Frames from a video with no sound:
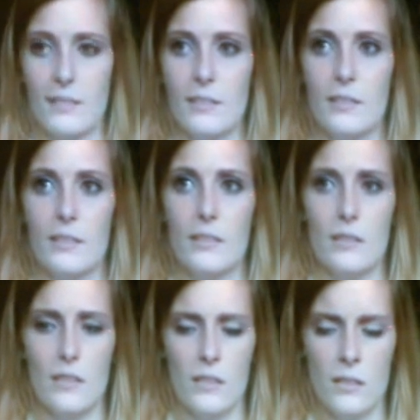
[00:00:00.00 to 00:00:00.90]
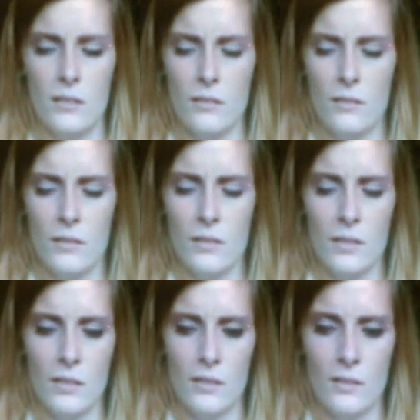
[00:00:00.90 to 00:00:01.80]

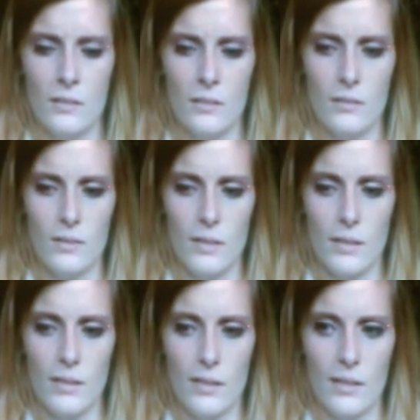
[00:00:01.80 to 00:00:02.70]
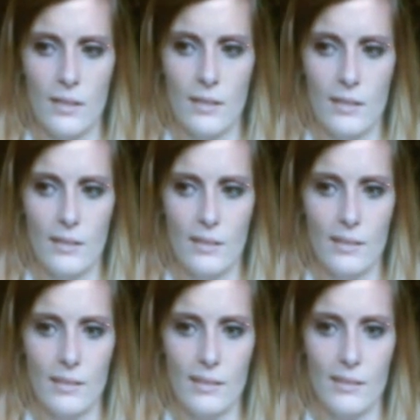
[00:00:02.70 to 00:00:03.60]

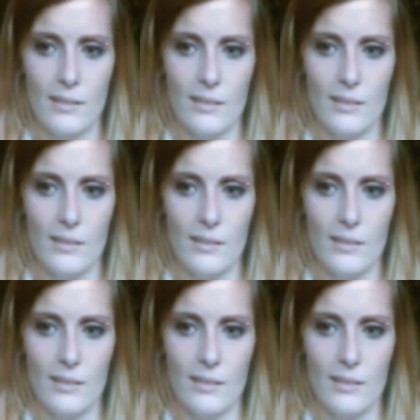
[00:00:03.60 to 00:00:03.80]
(silence)